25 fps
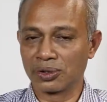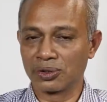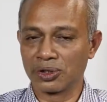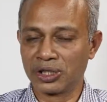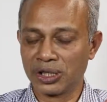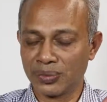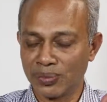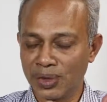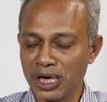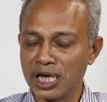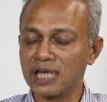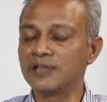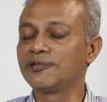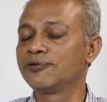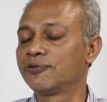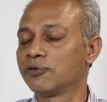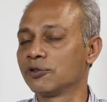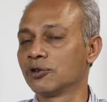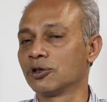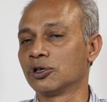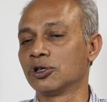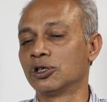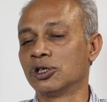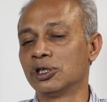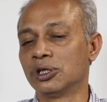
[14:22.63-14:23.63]
demand
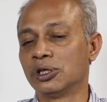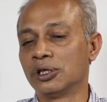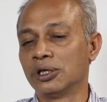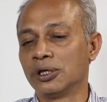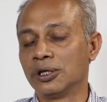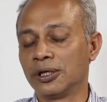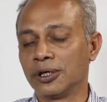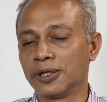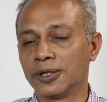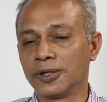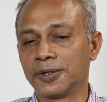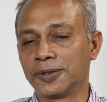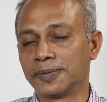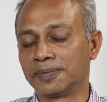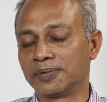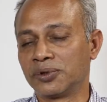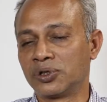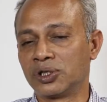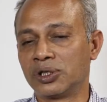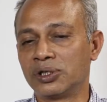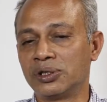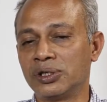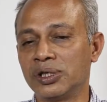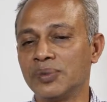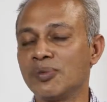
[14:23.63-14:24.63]
for
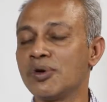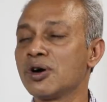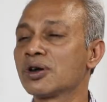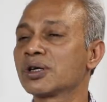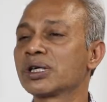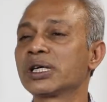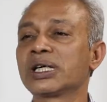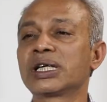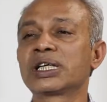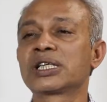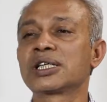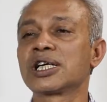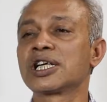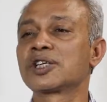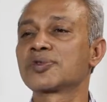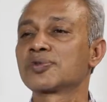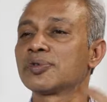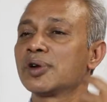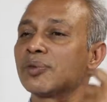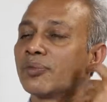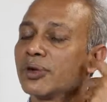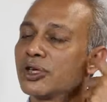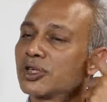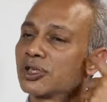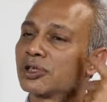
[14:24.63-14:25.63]
democratic
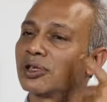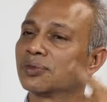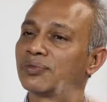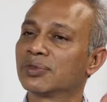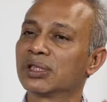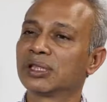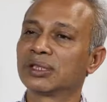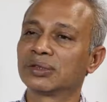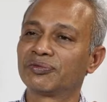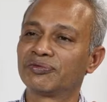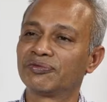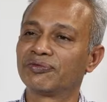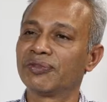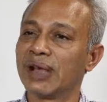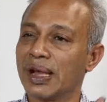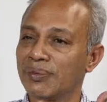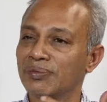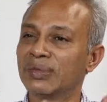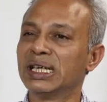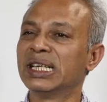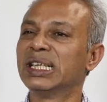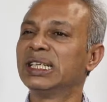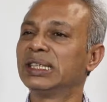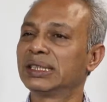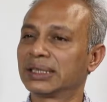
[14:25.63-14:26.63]
transformation of this
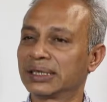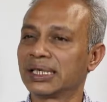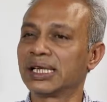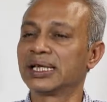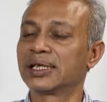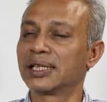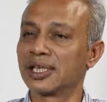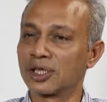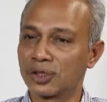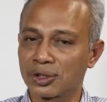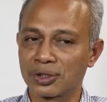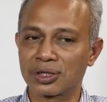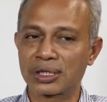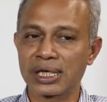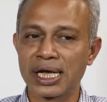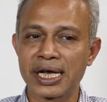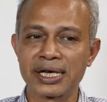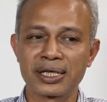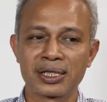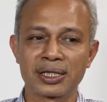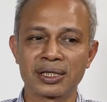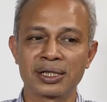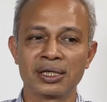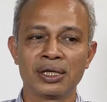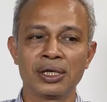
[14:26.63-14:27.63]
family, state, and
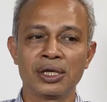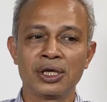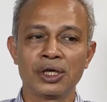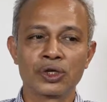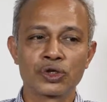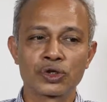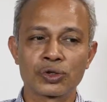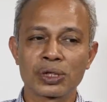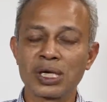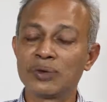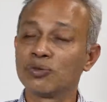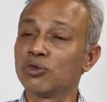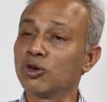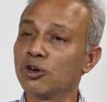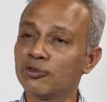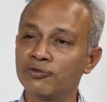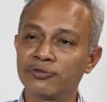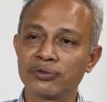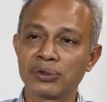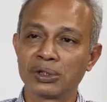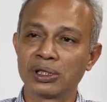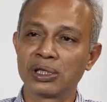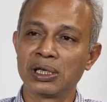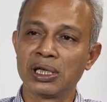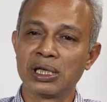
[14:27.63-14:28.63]
society. So I'm
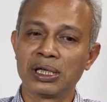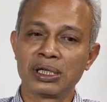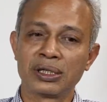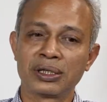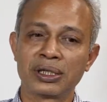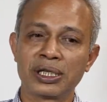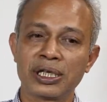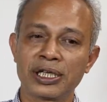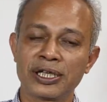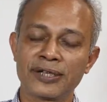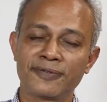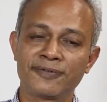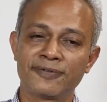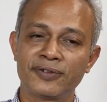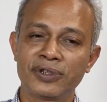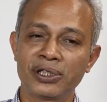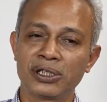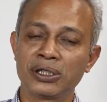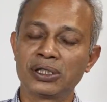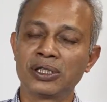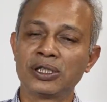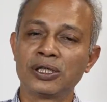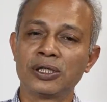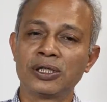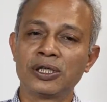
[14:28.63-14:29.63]
hopeful that if
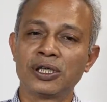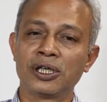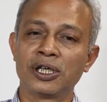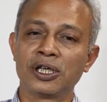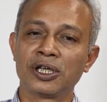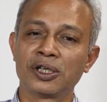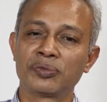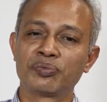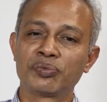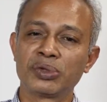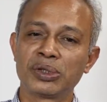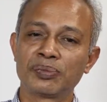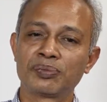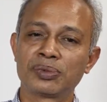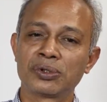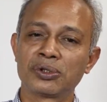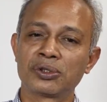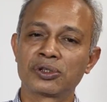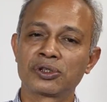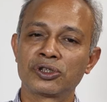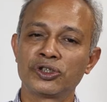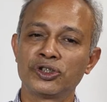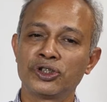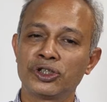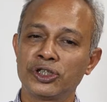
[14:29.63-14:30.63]
the people
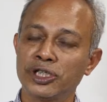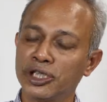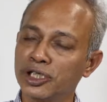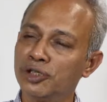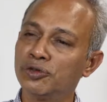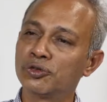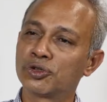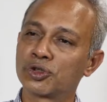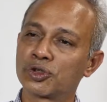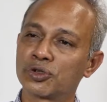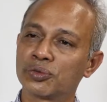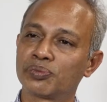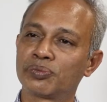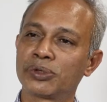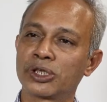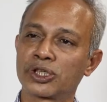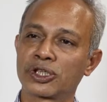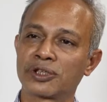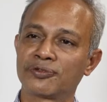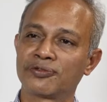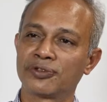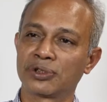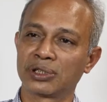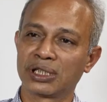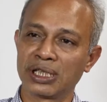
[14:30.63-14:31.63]
continues to
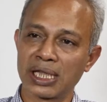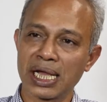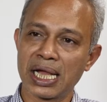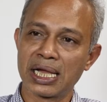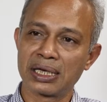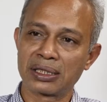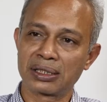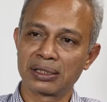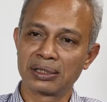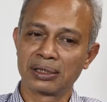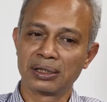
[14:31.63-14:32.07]
pressure for that,